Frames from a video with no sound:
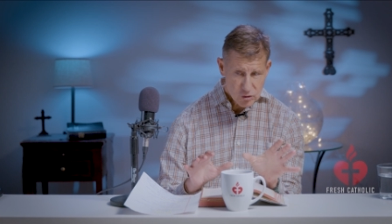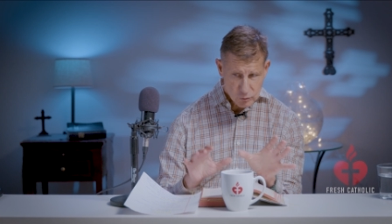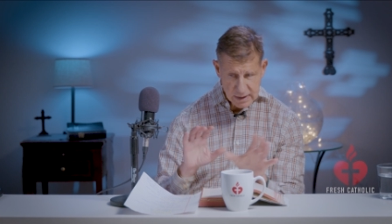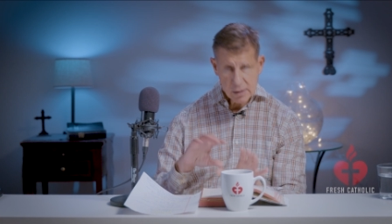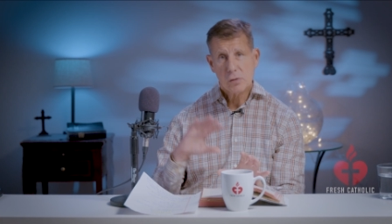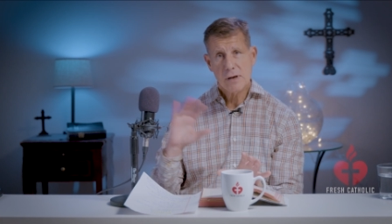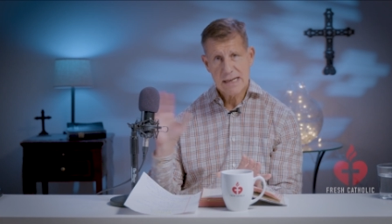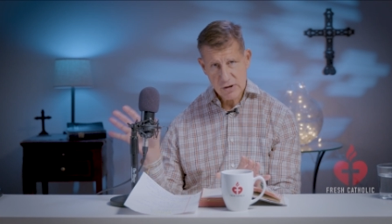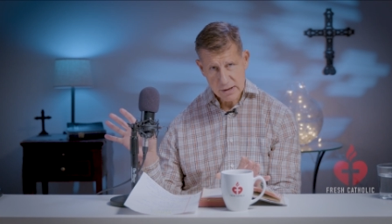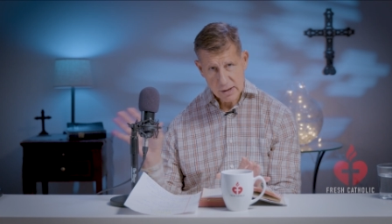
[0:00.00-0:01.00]
tree,
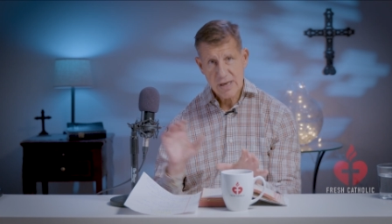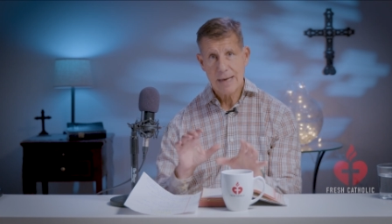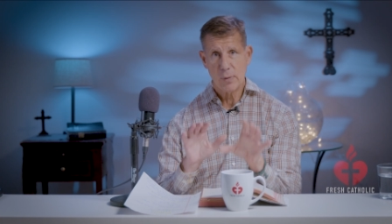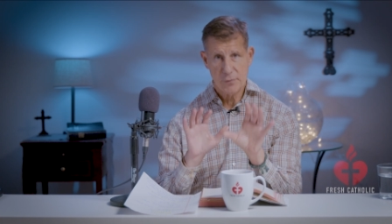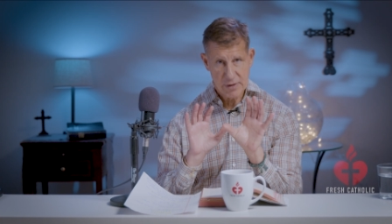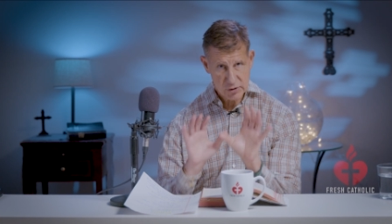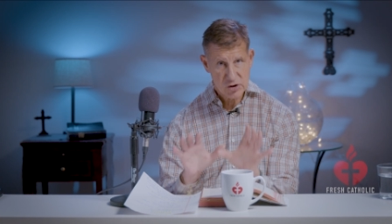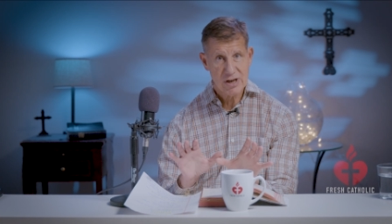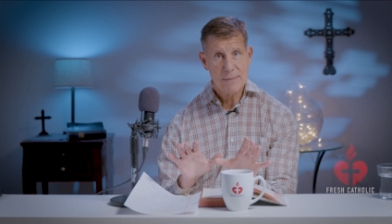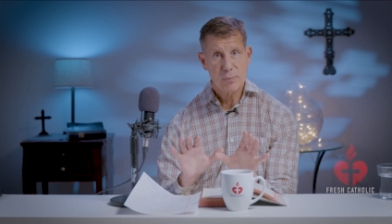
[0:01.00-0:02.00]
cleansing the temple. They're
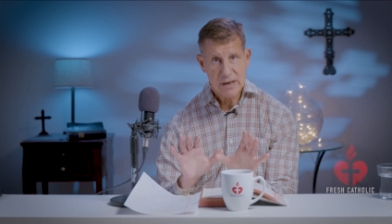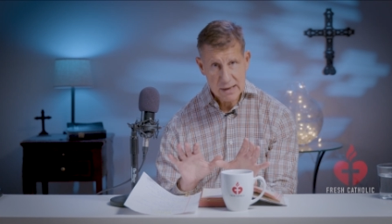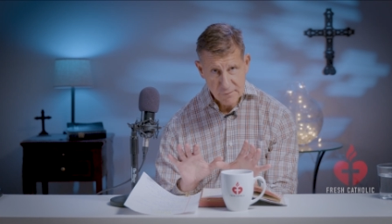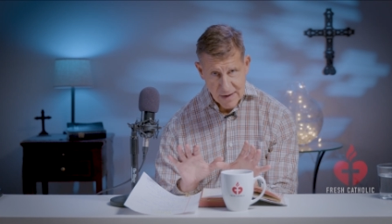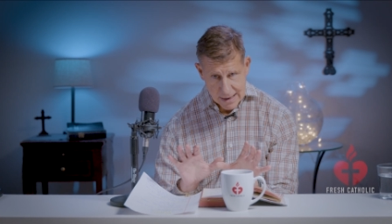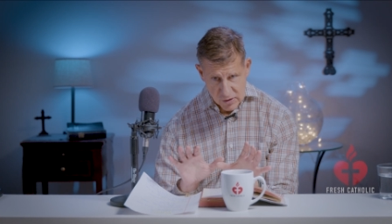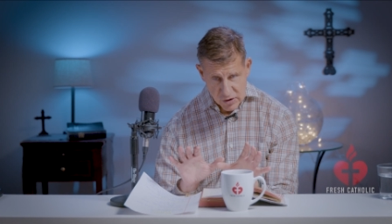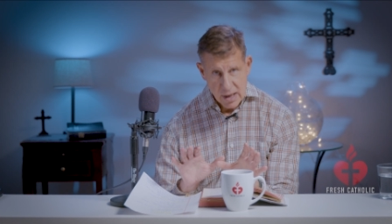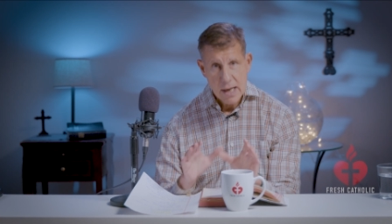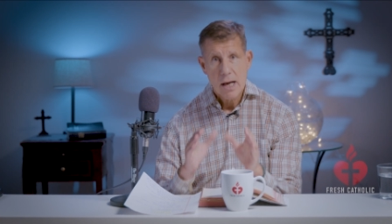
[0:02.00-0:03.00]
separate
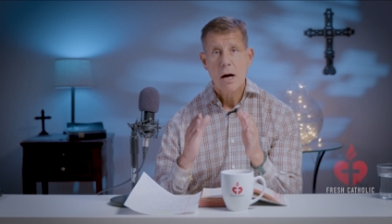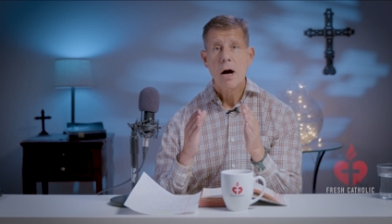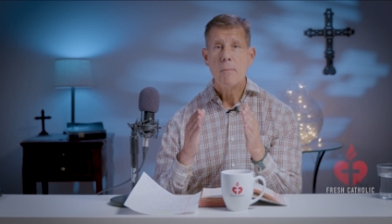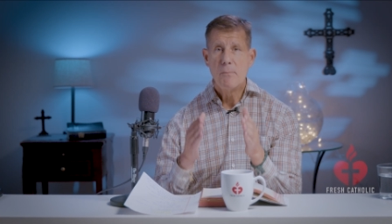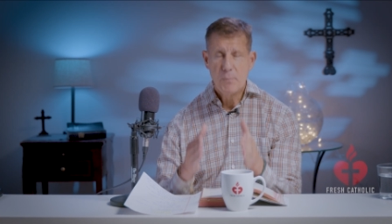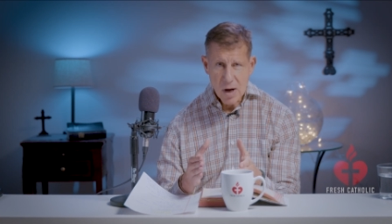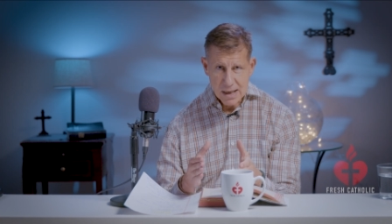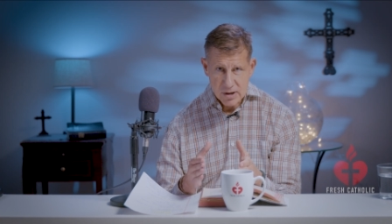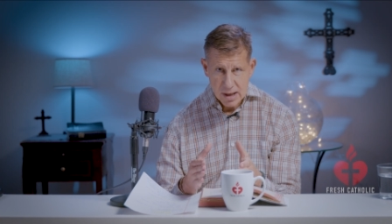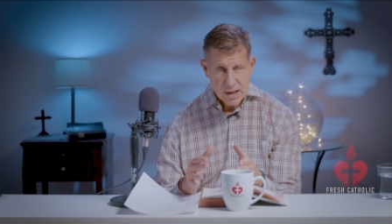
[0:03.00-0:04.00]
events.
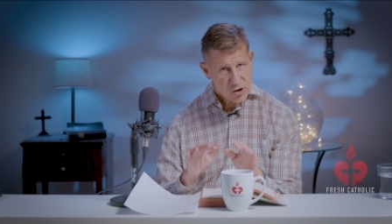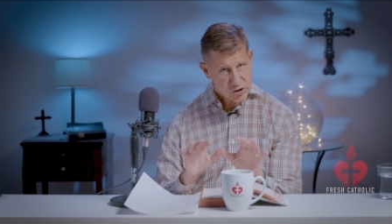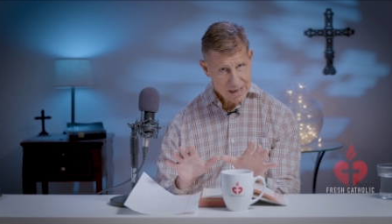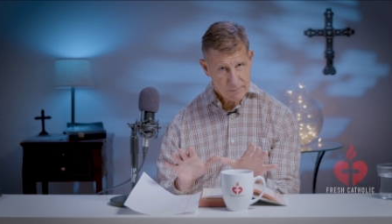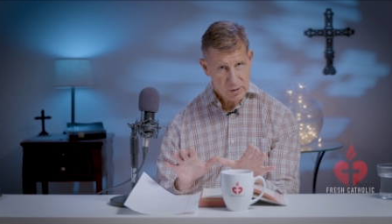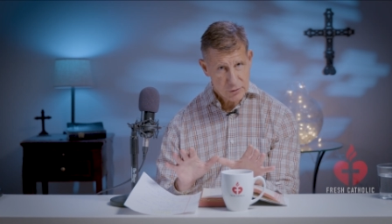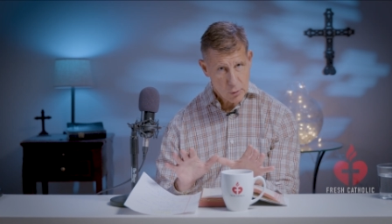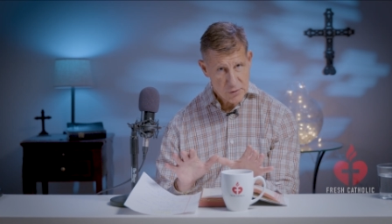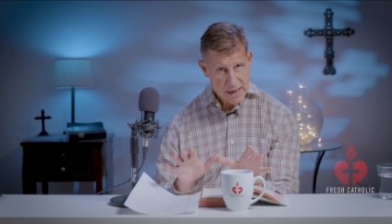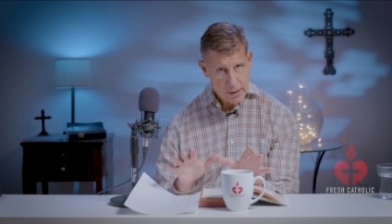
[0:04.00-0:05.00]
But separate
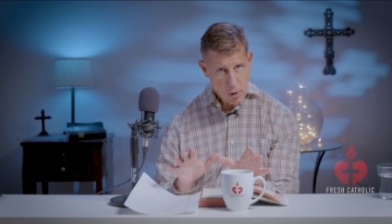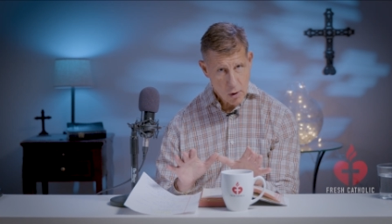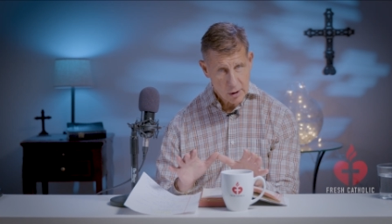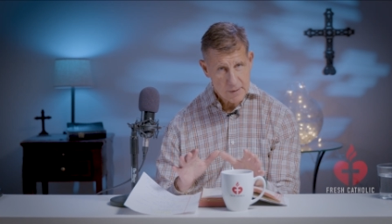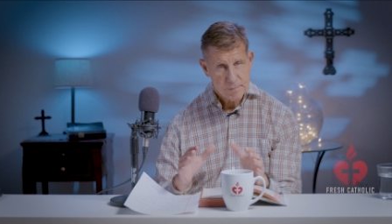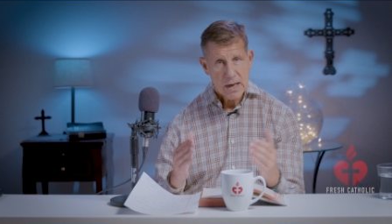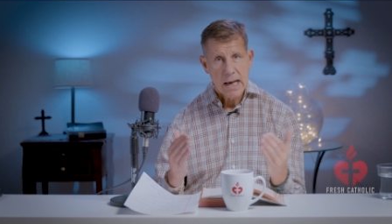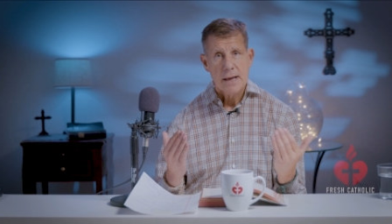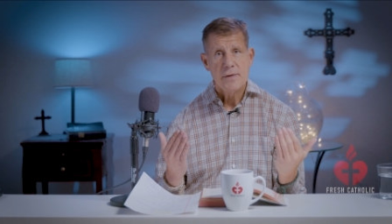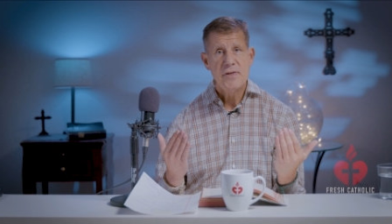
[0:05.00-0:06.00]
though they are
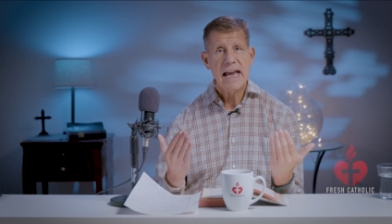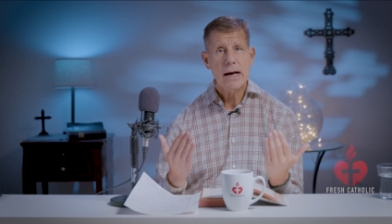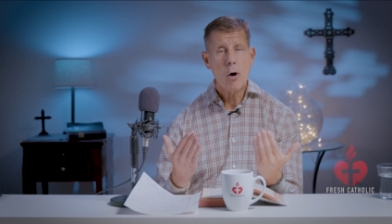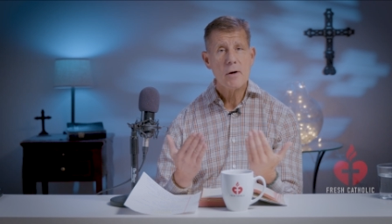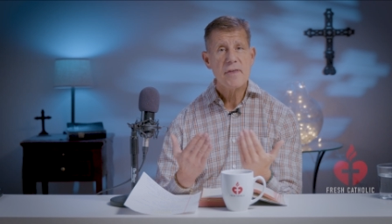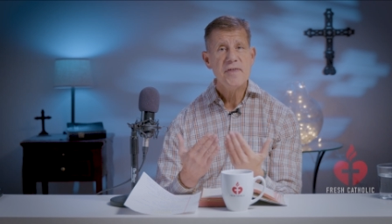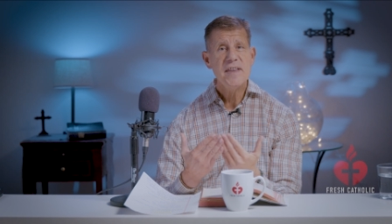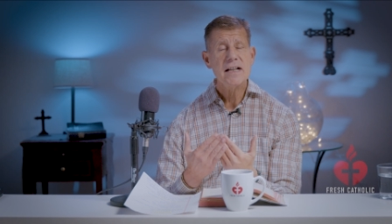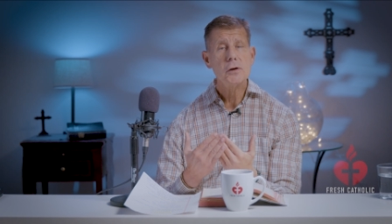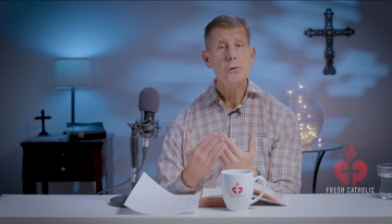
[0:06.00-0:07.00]

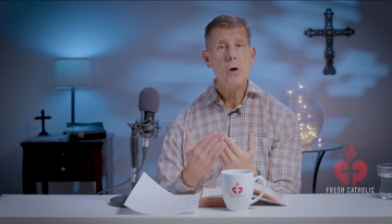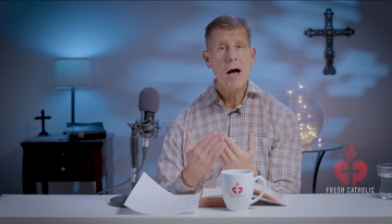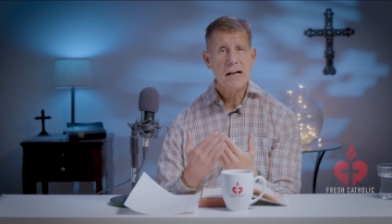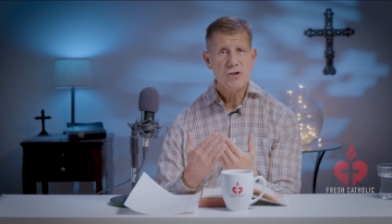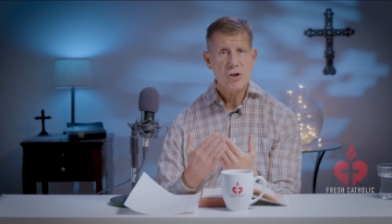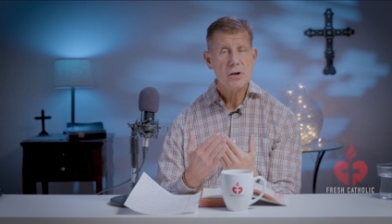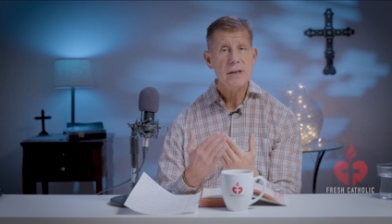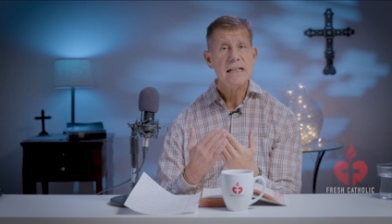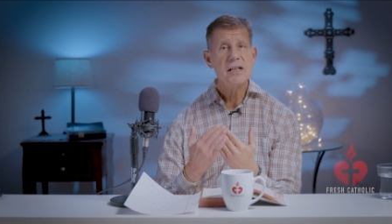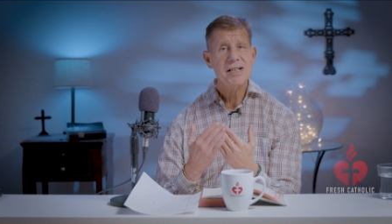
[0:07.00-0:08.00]

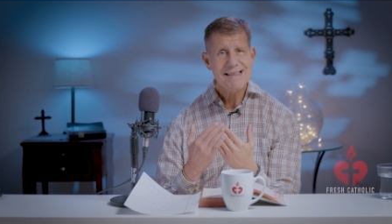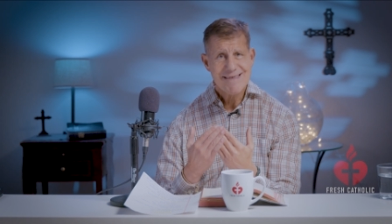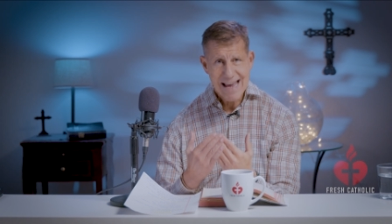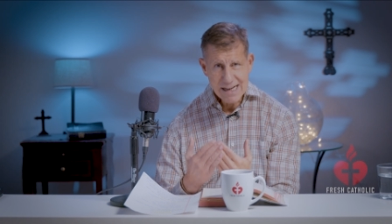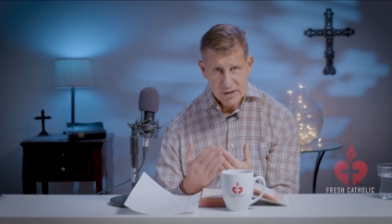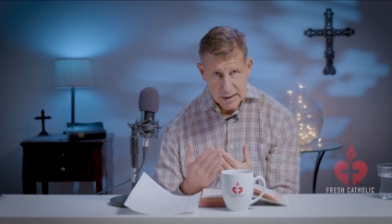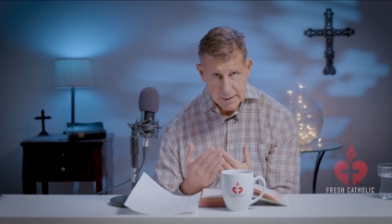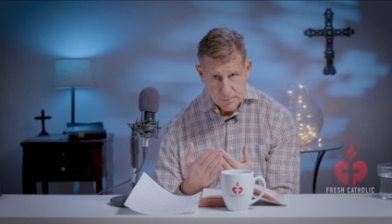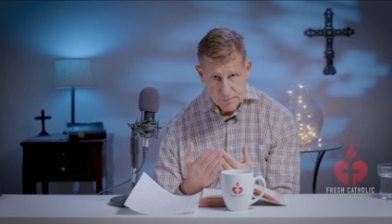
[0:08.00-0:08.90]
theologically connected.